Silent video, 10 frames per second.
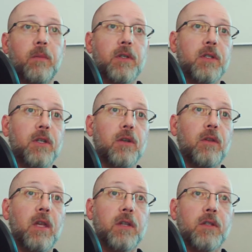them to
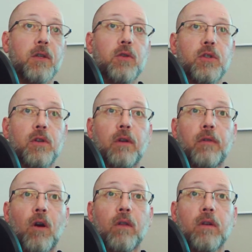secure the execution
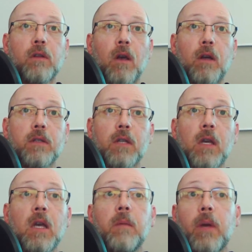of all their laws
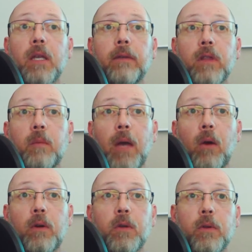by giving them
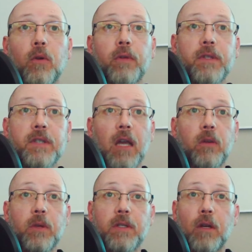power to withhold the
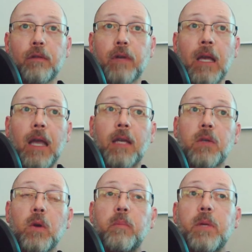salaries of
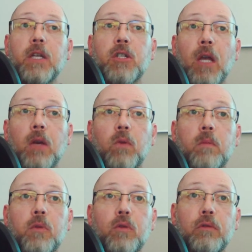and to impeach and
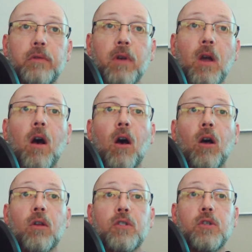remove
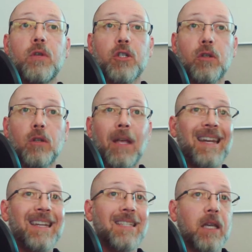all judicial
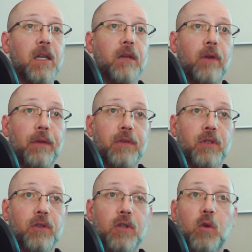and executive
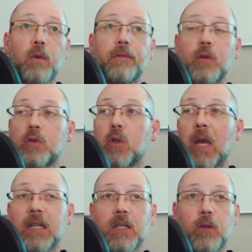officers who refuse
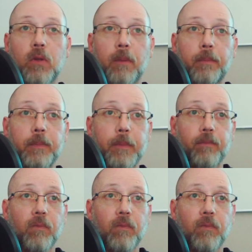to execute them.